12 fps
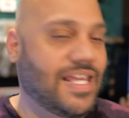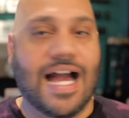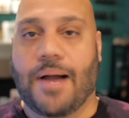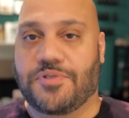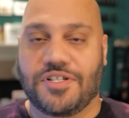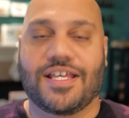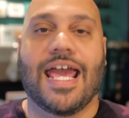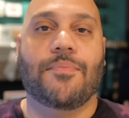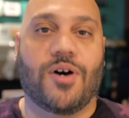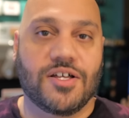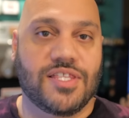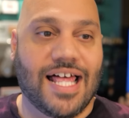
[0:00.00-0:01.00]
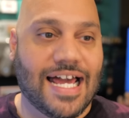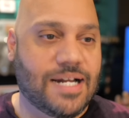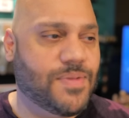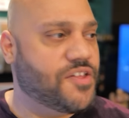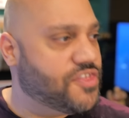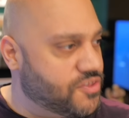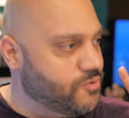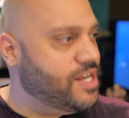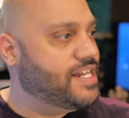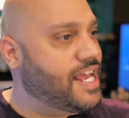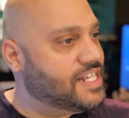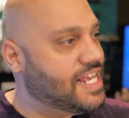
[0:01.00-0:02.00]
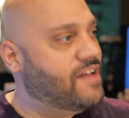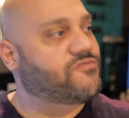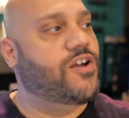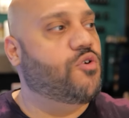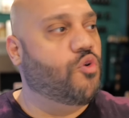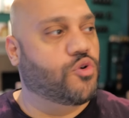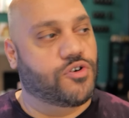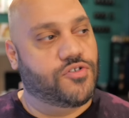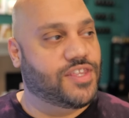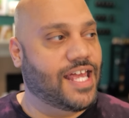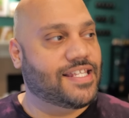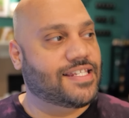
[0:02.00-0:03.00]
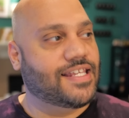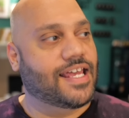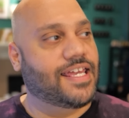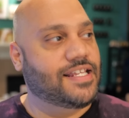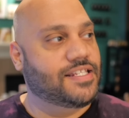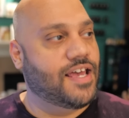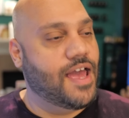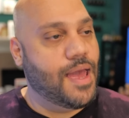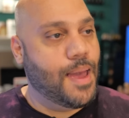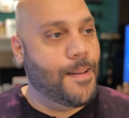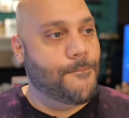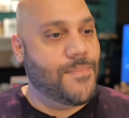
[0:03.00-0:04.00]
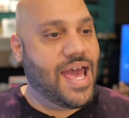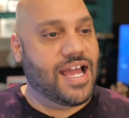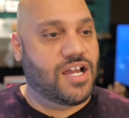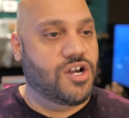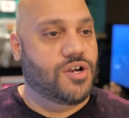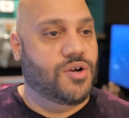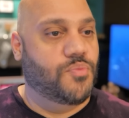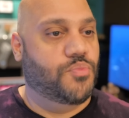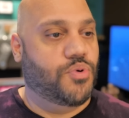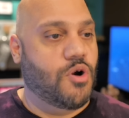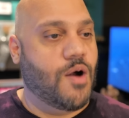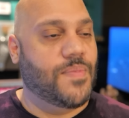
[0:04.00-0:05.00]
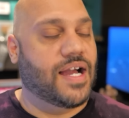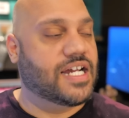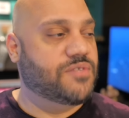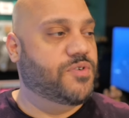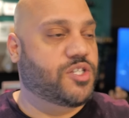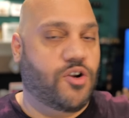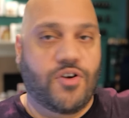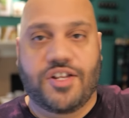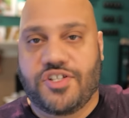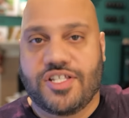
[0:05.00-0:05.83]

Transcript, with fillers: The option came online about 3 days after I ordered that second Mac Pro. I'm not going to return it